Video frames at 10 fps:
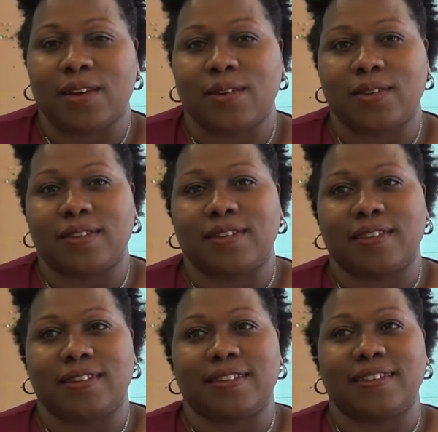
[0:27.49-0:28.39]

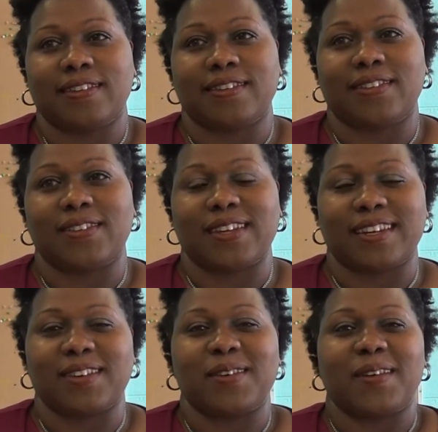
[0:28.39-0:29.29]

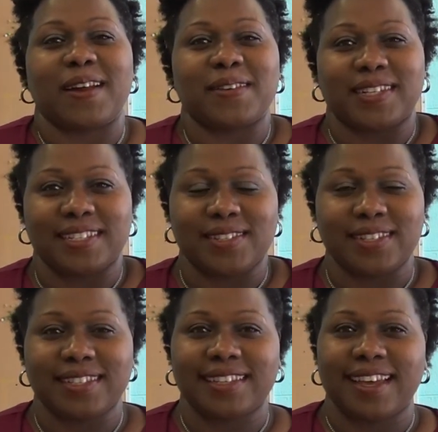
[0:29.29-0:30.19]
Northern Colorado
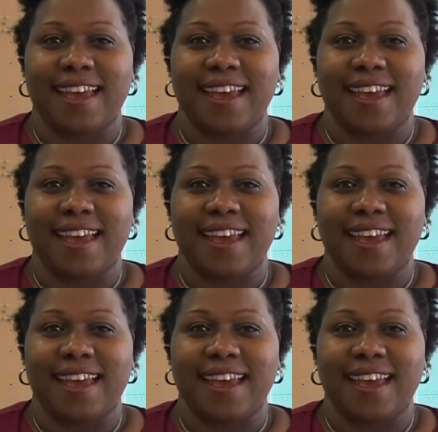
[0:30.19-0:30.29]
District